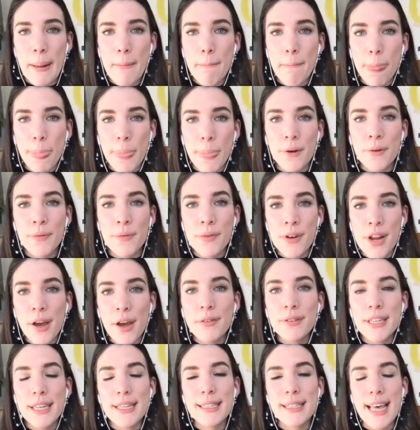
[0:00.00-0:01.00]
you'll
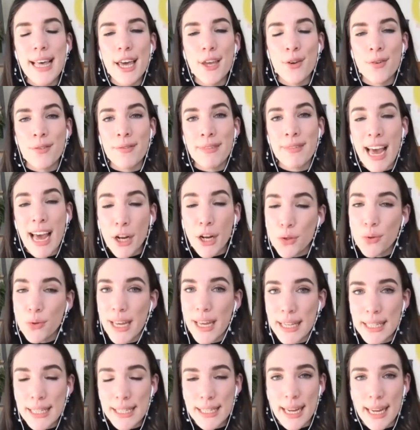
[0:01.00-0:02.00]
notice that your natural
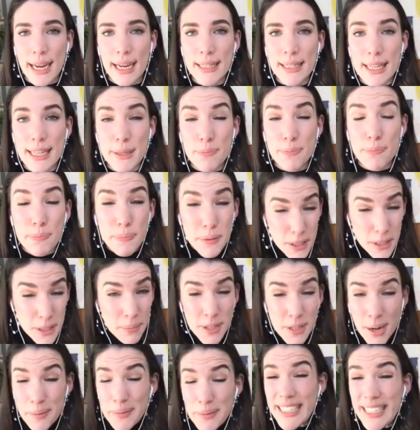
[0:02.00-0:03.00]
instinct is
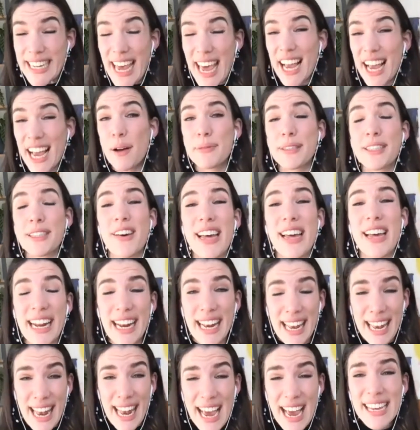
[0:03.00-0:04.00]
sometimes to take up slightly
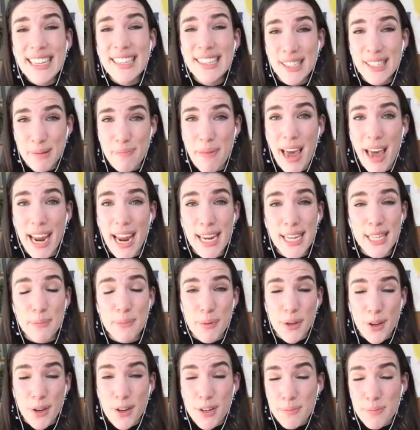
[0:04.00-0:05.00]
less space
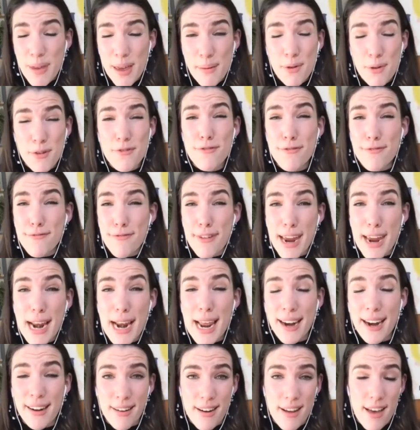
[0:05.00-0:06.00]
because maybe you're
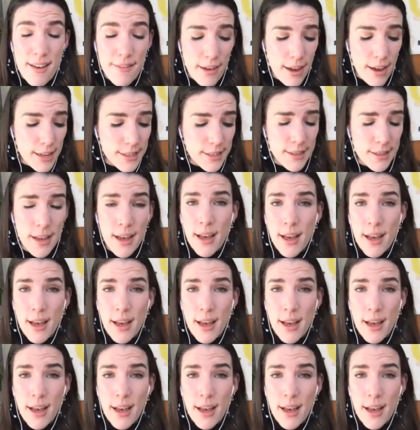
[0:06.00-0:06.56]
feeling nervous